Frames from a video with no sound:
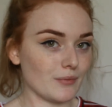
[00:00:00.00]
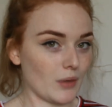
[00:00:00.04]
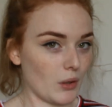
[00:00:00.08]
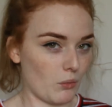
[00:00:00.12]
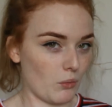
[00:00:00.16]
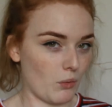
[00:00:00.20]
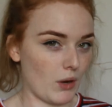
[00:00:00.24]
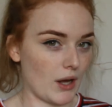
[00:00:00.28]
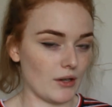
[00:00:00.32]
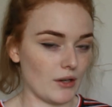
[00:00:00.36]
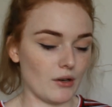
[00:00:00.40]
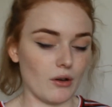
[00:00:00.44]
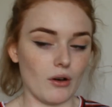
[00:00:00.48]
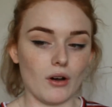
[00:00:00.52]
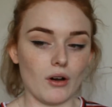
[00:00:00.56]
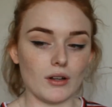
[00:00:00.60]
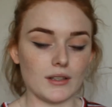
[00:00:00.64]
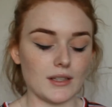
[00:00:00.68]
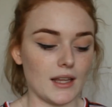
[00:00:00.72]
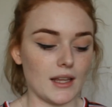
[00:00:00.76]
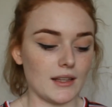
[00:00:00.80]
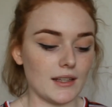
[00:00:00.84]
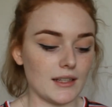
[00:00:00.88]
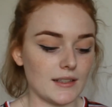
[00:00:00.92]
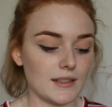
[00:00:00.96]
why
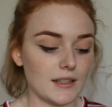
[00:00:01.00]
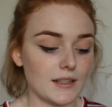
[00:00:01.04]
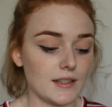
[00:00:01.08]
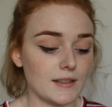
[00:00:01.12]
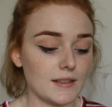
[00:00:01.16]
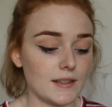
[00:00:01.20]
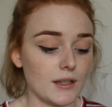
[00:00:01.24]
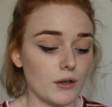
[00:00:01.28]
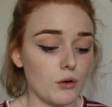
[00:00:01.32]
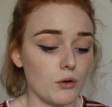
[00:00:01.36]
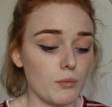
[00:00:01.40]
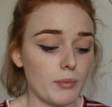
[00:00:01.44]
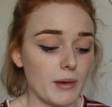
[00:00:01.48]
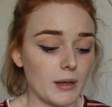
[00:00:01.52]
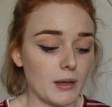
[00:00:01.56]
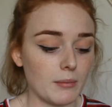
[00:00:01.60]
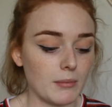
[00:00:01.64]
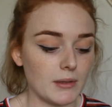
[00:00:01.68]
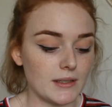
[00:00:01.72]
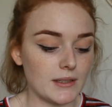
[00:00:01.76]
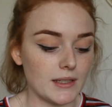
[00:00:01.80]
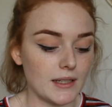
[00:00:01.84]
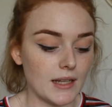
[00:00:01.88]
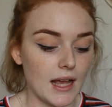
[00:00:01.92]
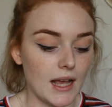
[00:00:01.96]
not? And this is so
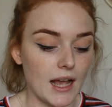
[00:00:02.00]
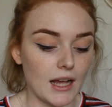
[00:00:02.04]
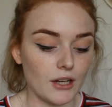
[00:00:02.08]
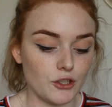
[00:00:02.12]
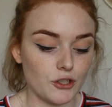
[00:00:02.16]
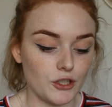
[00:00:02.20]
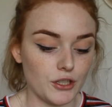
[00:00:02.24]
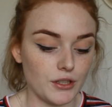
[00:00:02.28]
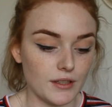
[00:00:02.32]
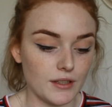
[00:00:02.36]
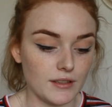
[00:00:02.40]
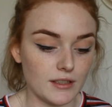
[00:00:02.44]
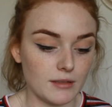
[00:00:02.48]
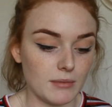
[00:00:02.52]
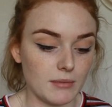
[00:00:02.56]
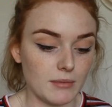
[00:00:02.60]
pigmented. This is